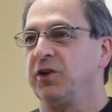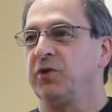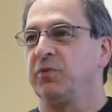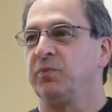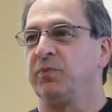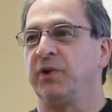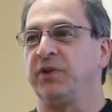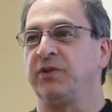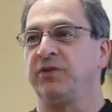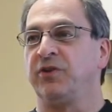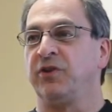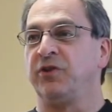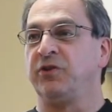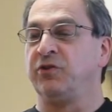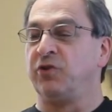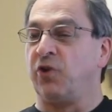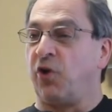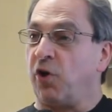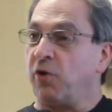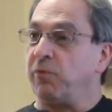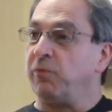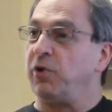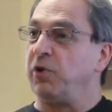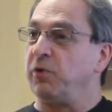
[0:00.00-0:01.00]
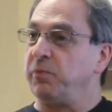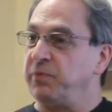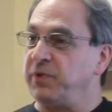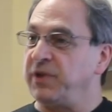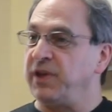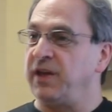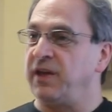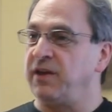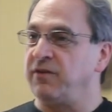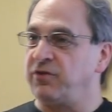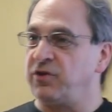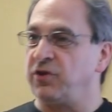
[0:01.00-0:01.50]
But the normal
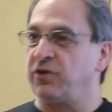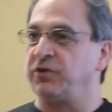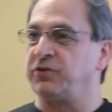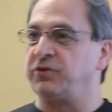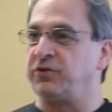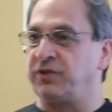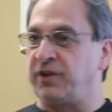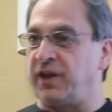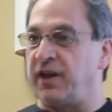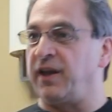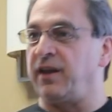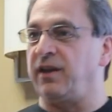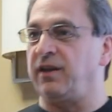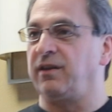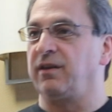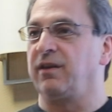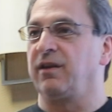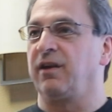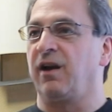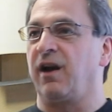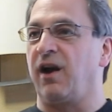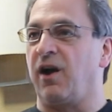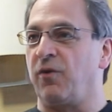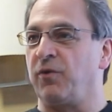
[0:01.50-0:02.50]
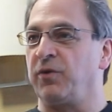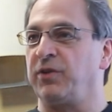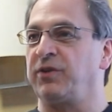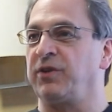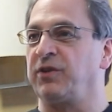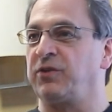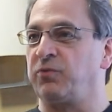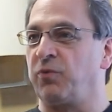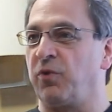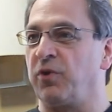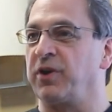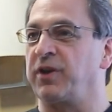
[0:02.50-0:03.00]
behavior today, how it
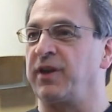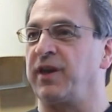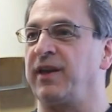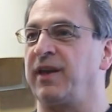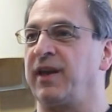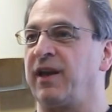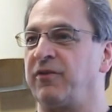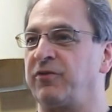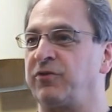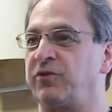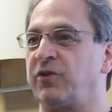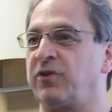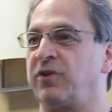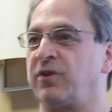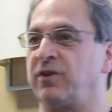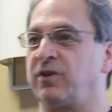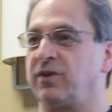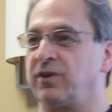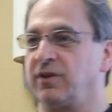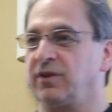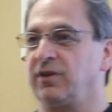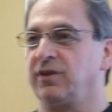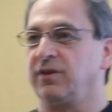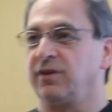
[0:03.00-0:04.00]
is working after,